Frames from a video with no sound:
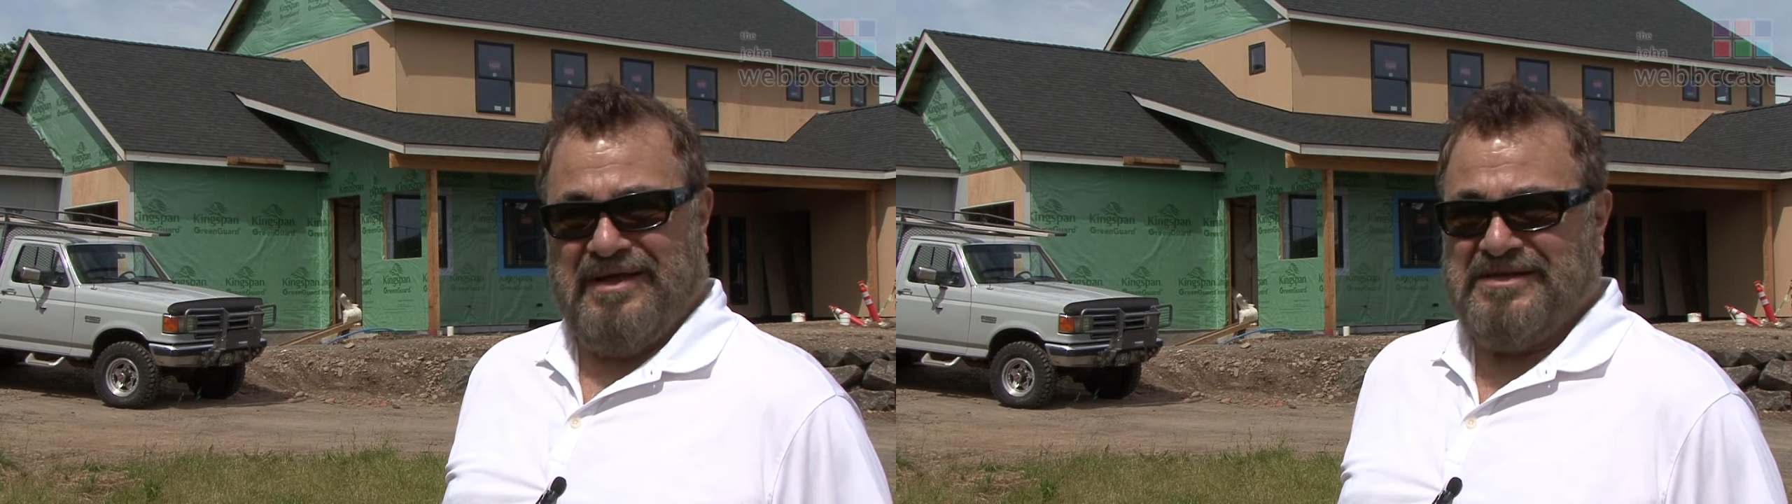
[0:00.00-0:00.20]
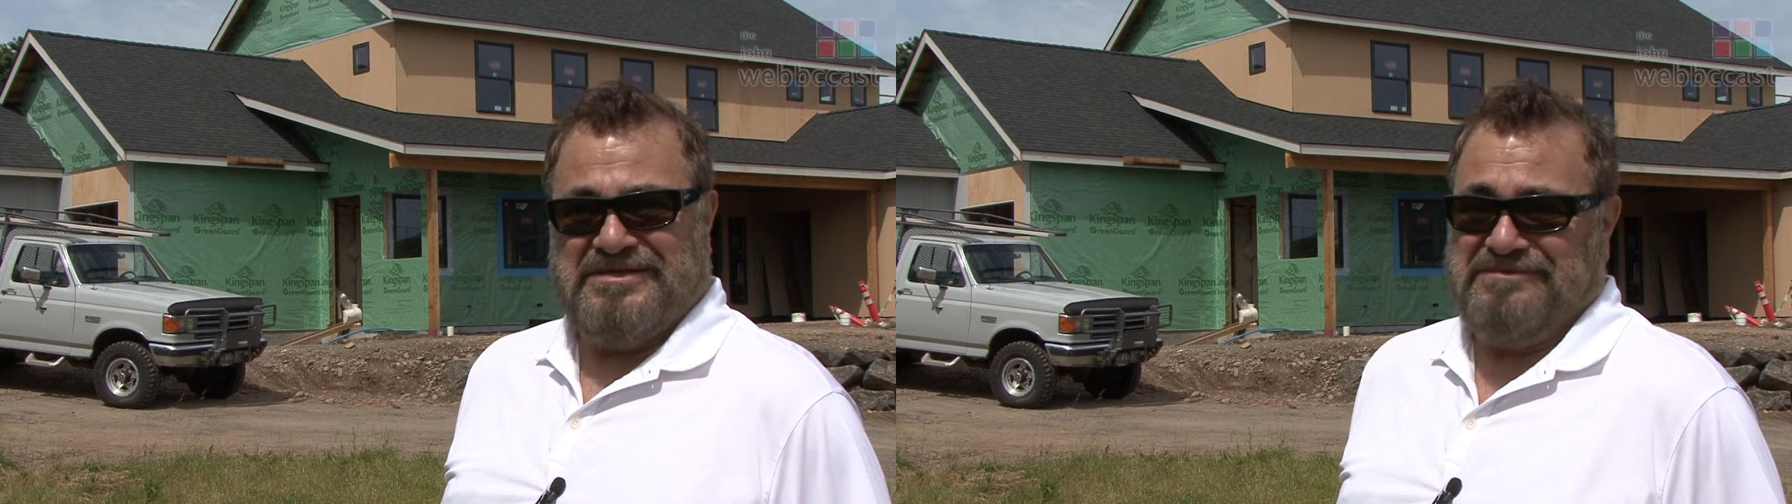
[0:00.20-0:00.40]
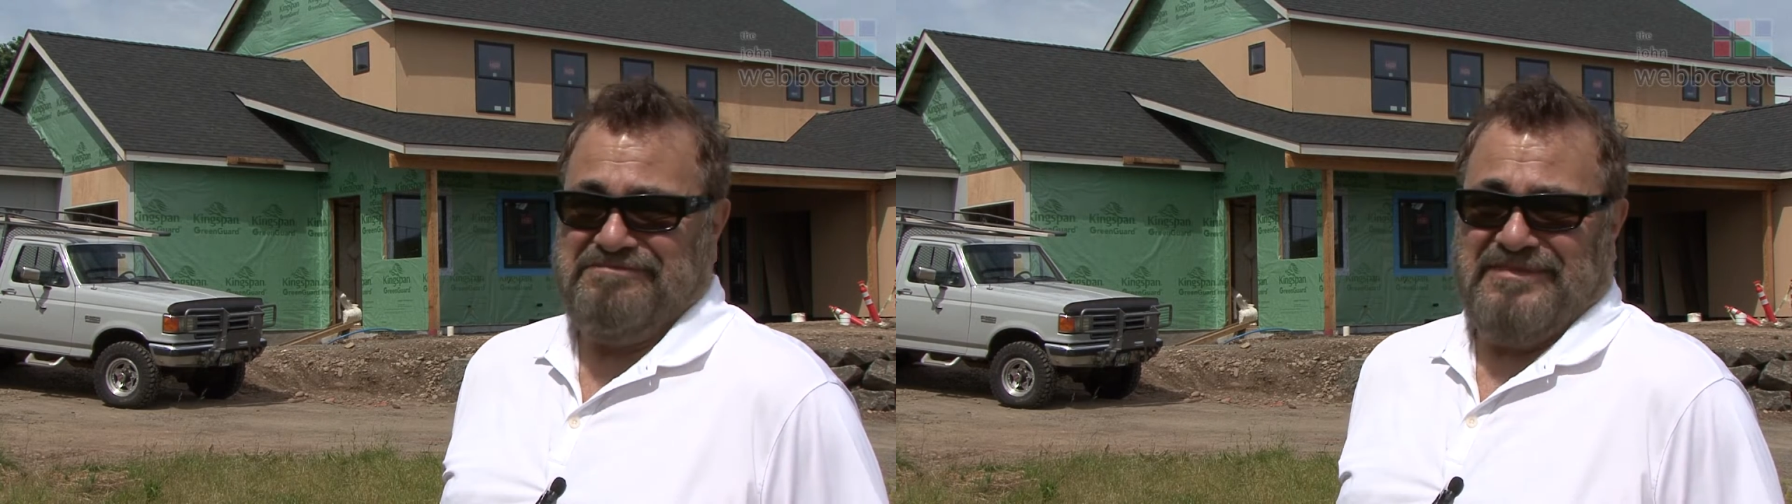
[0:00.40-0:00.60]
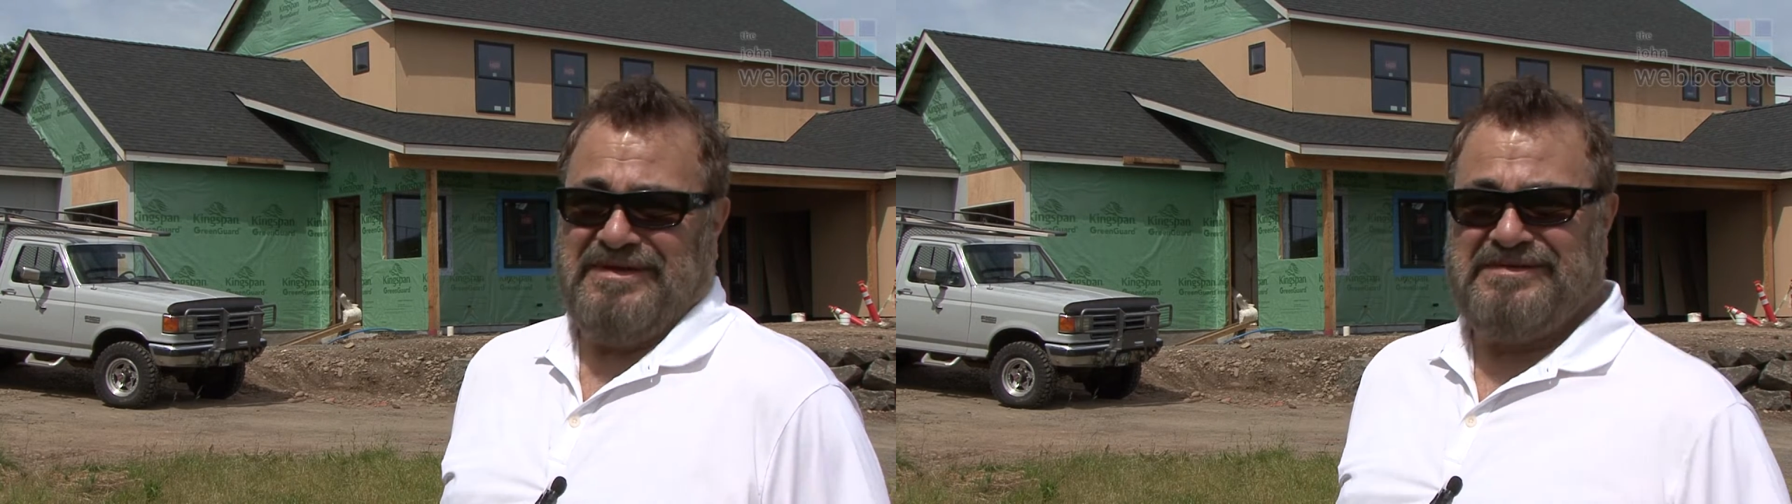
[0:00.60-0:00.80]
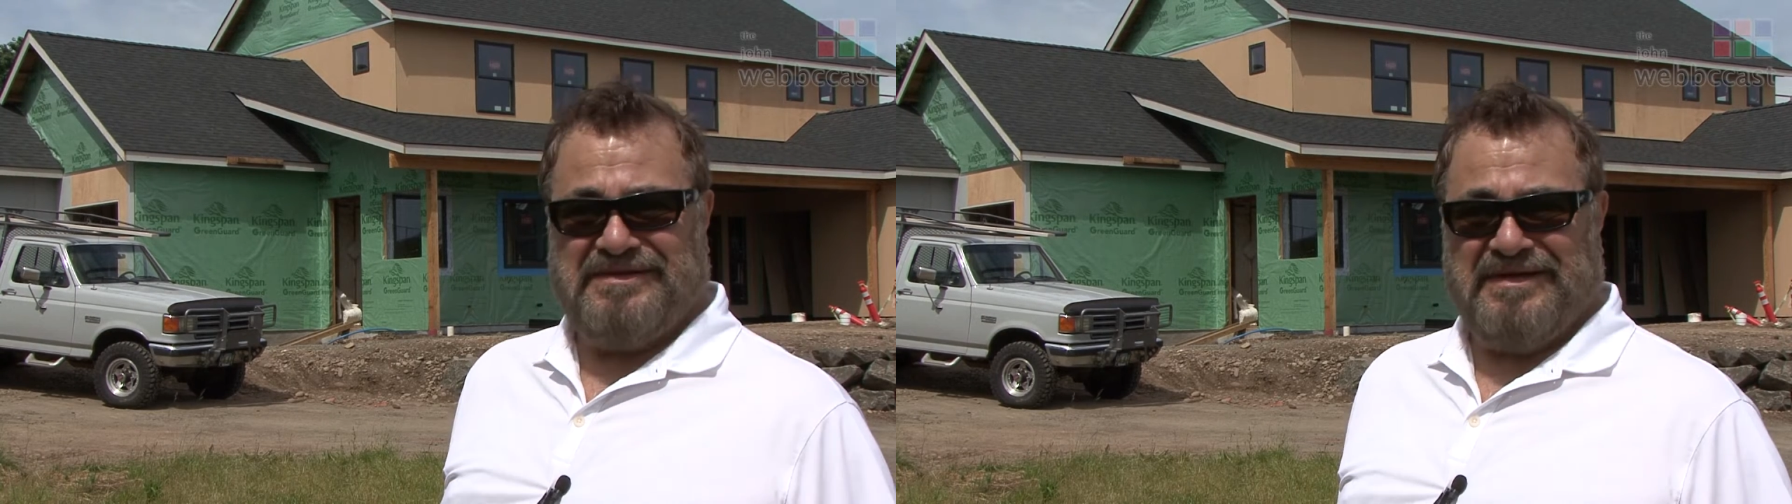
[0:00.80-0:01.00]
It's
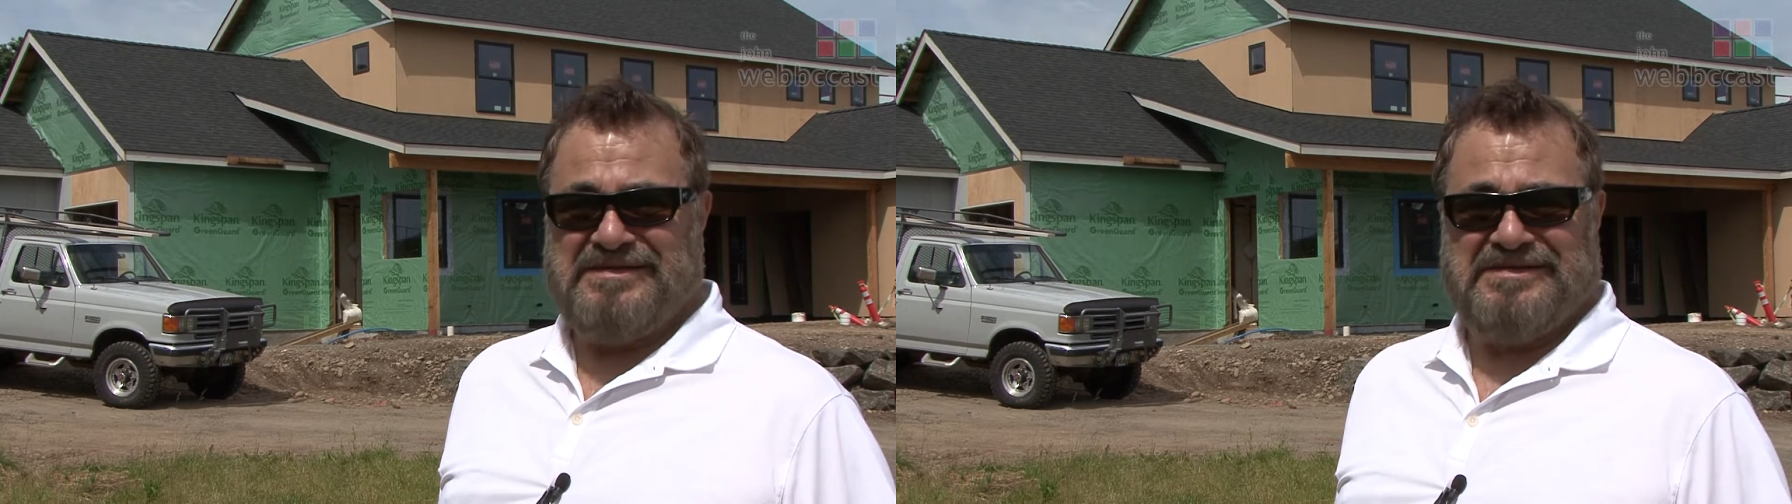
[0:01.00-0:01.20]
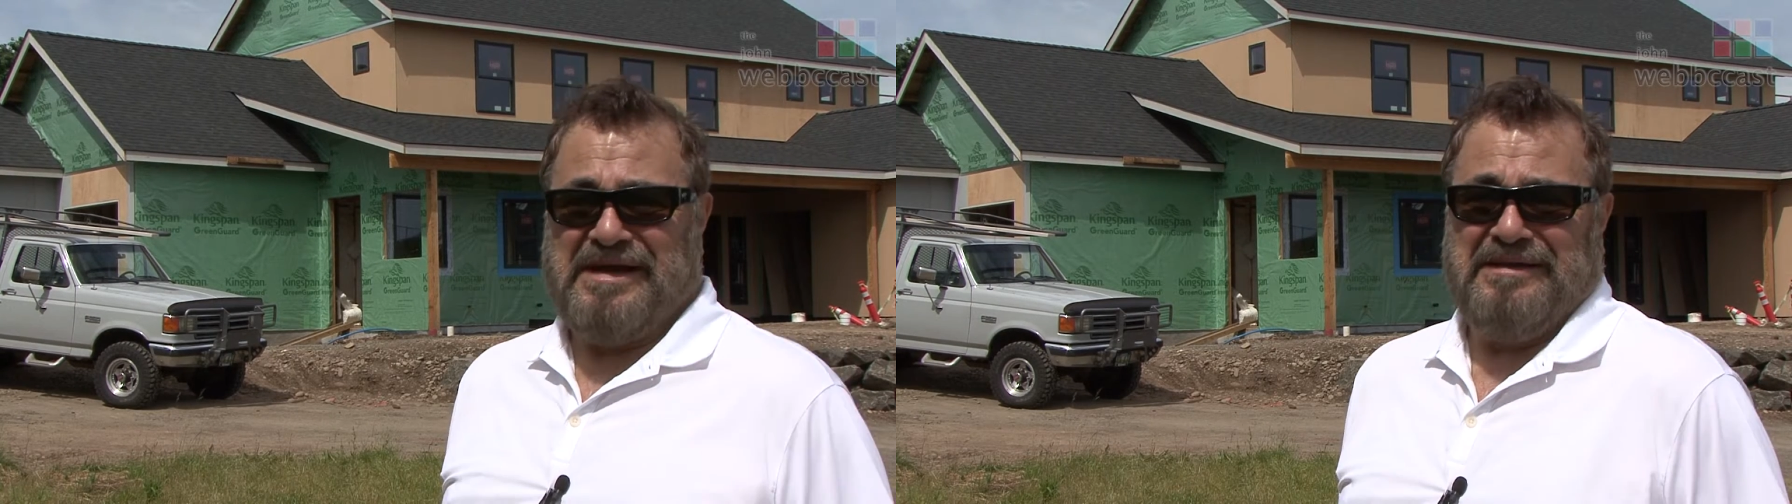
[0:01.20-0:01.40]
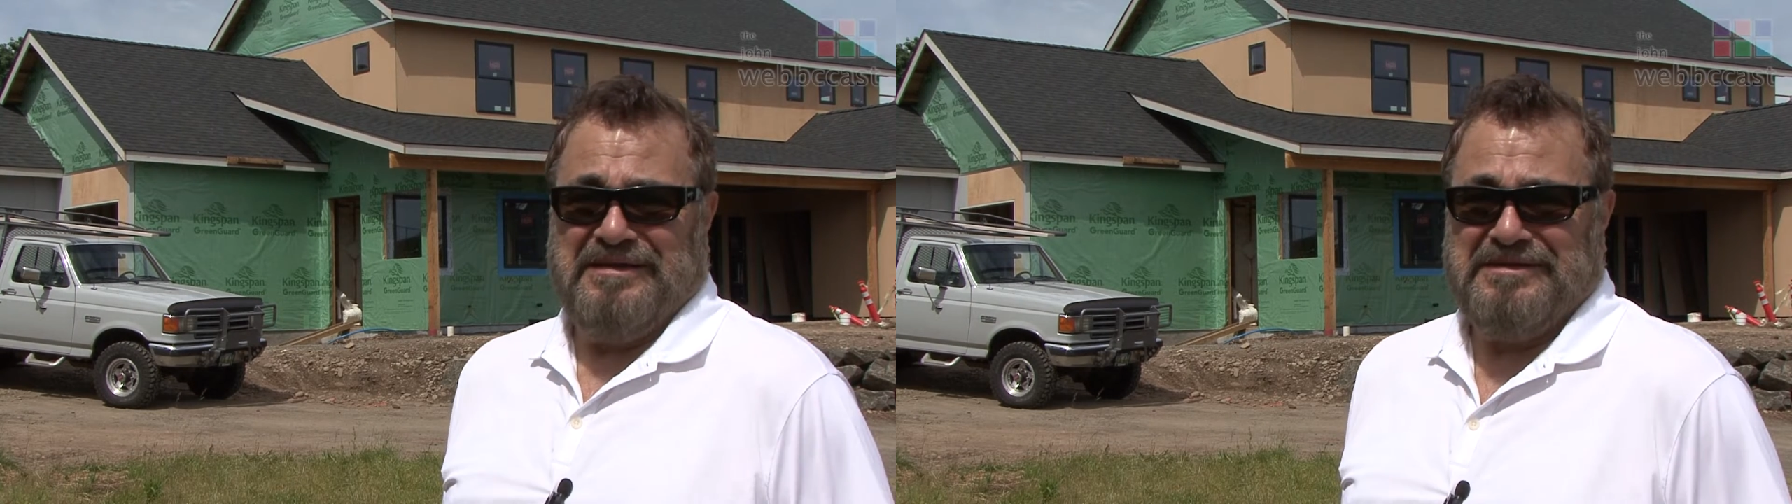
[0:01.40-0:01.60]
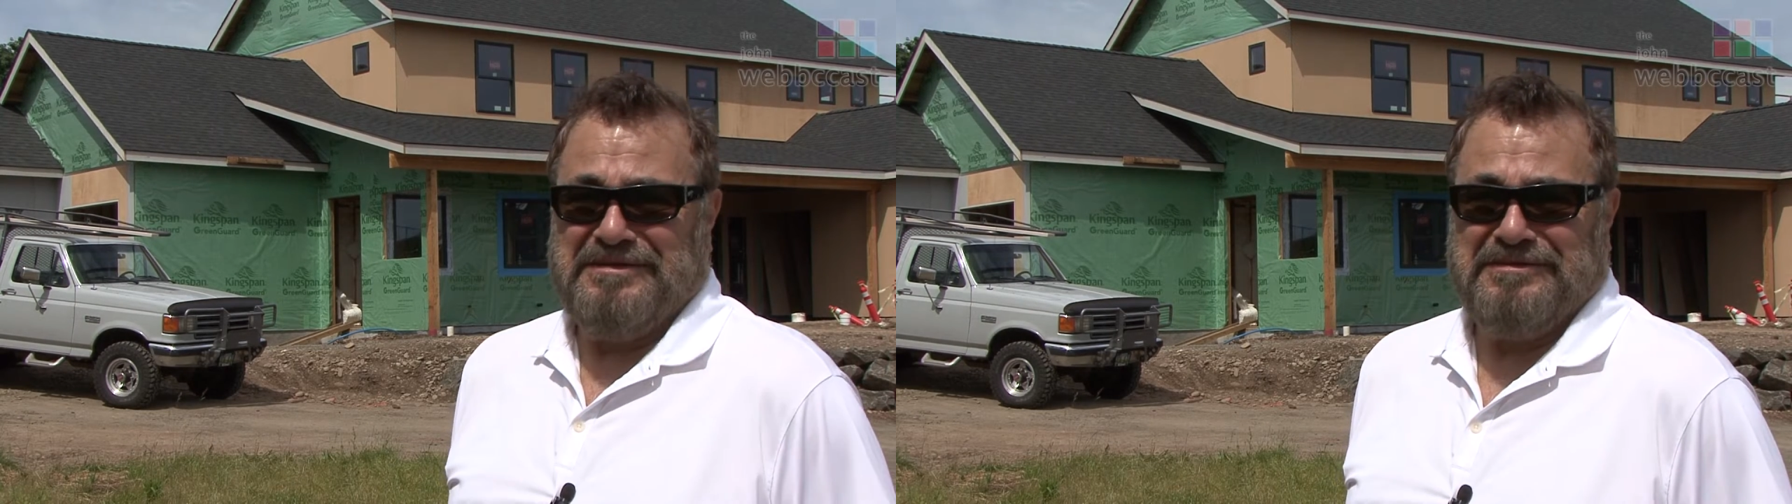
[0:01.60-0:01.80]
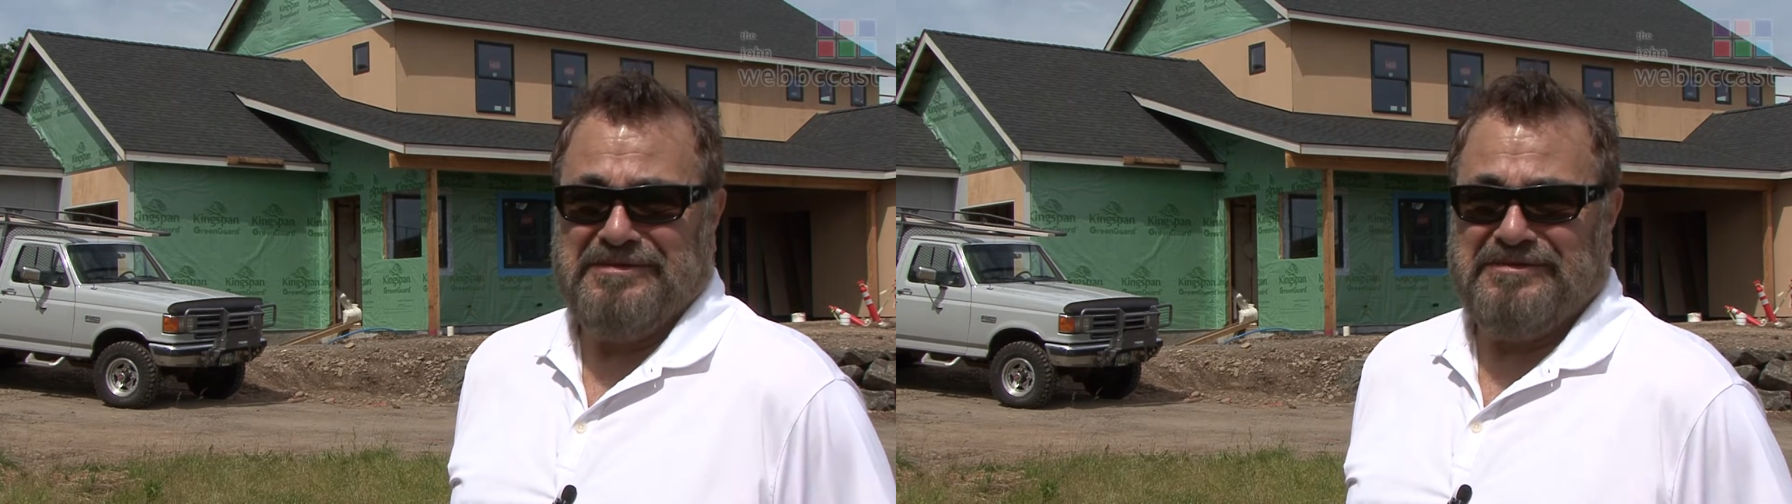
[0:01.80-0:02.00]
silent.